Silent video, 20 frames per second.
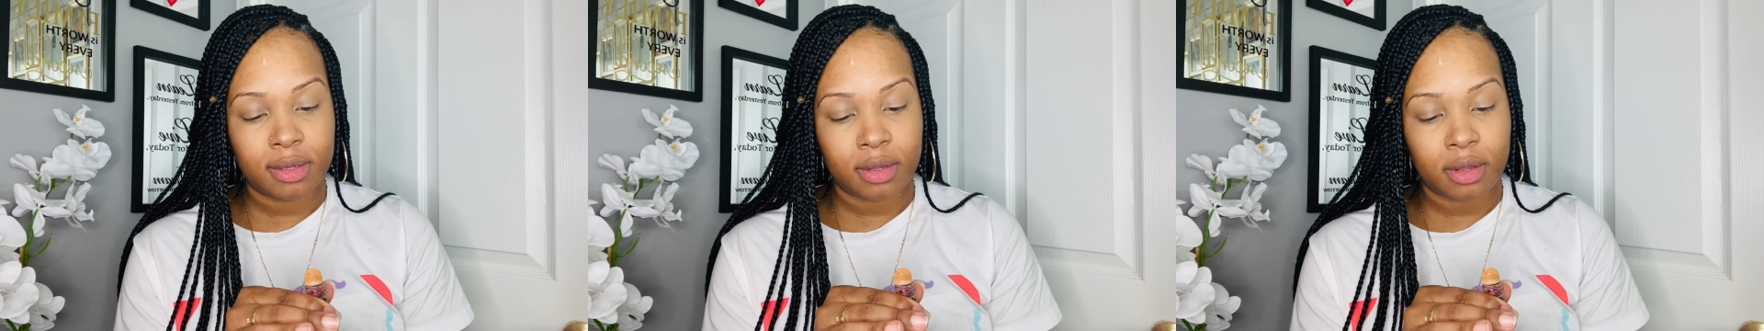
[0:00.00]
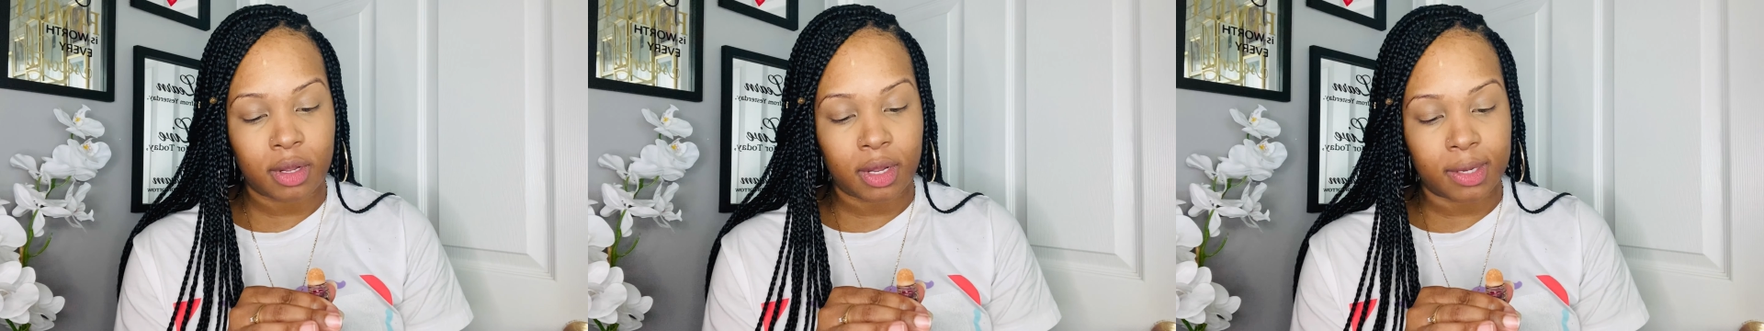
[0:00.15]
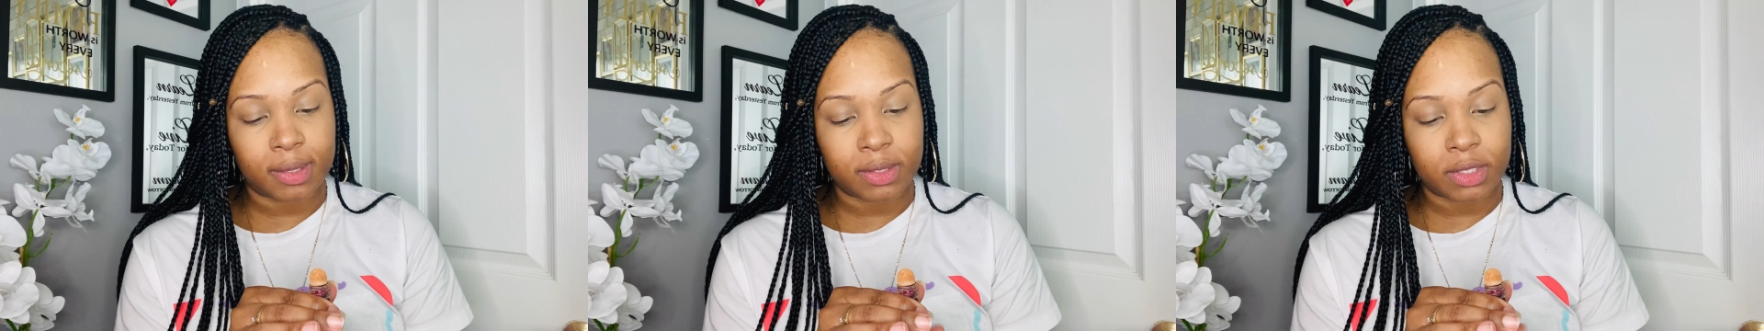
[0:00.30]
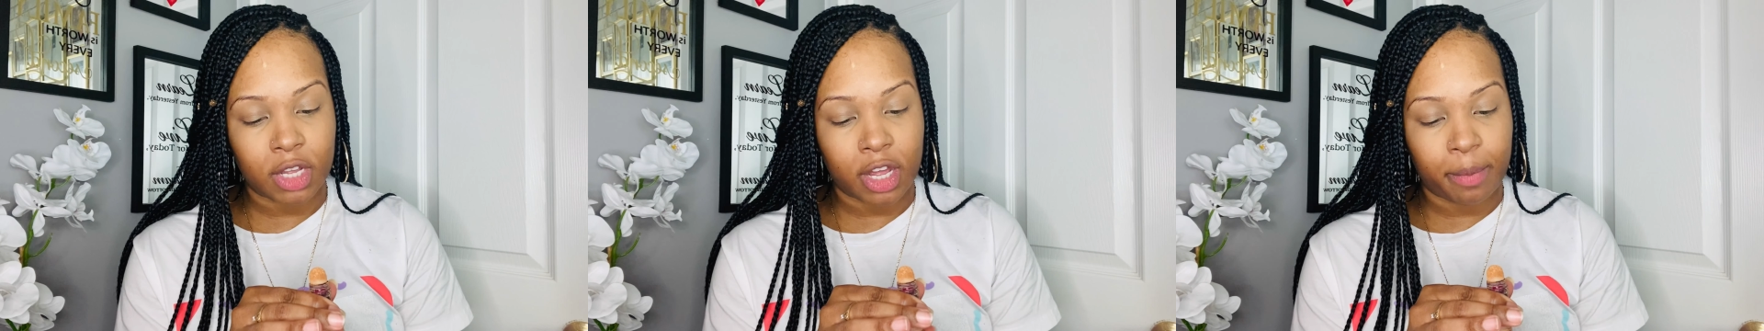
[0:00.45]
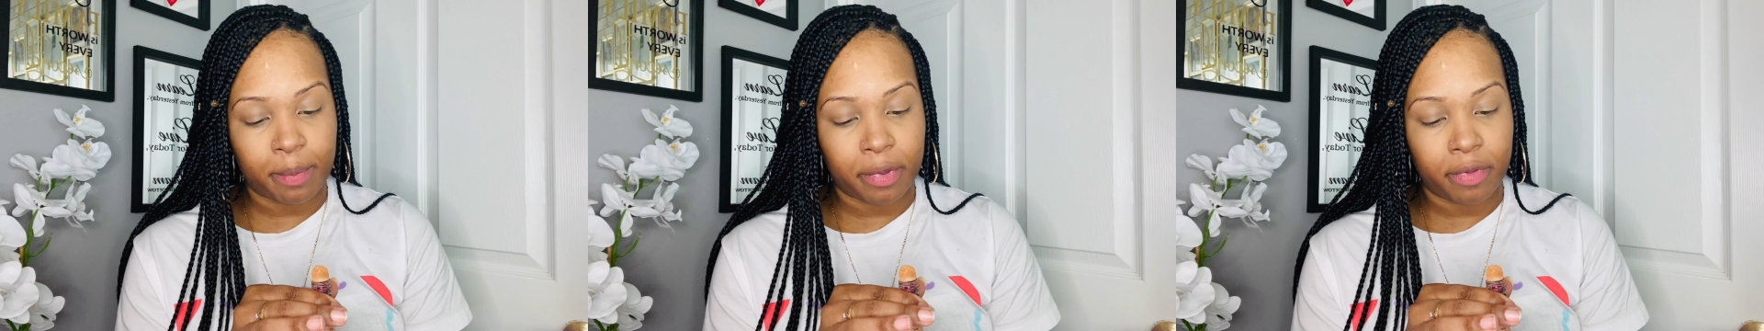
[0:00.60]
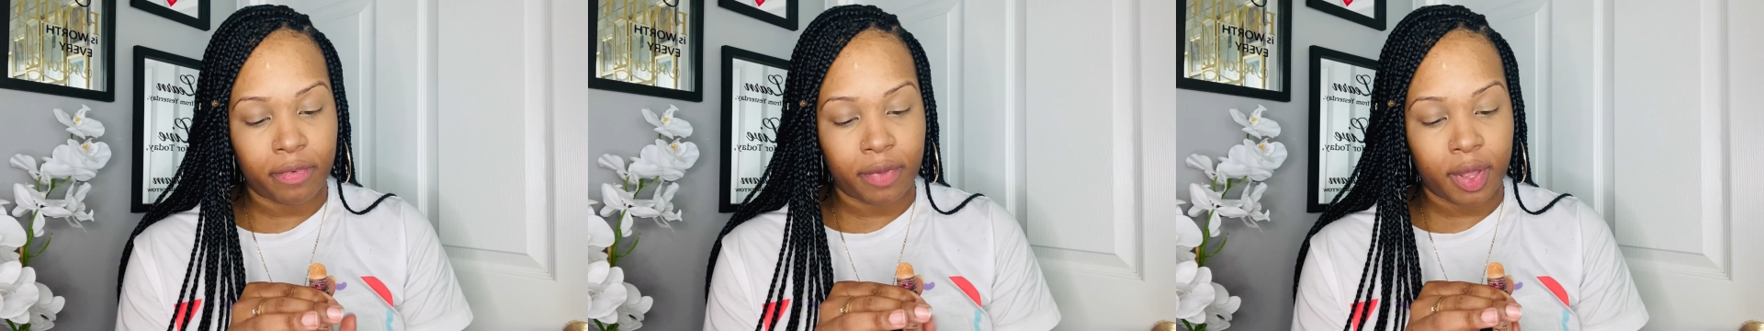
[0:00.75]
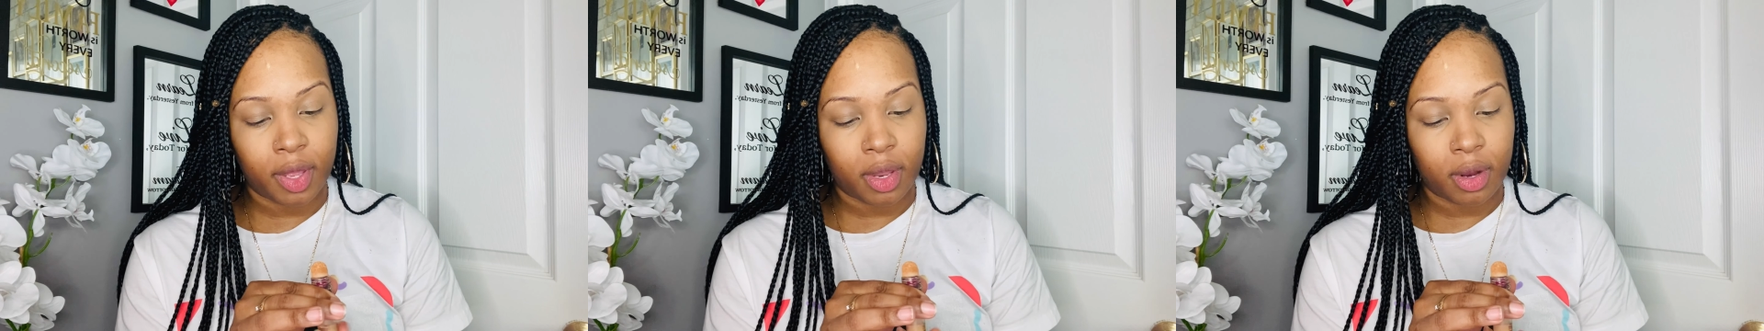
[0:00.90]
on top of
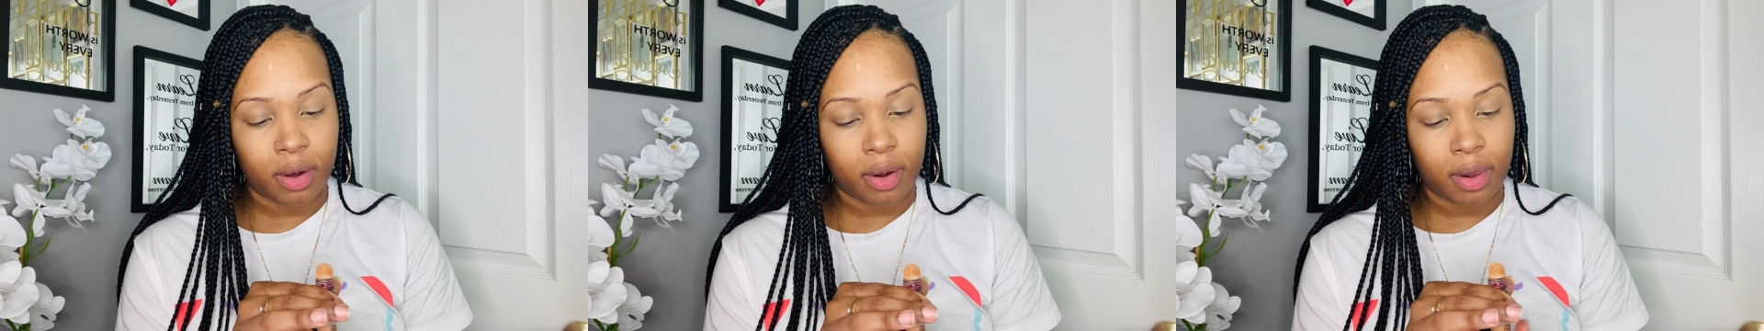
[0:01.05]
it.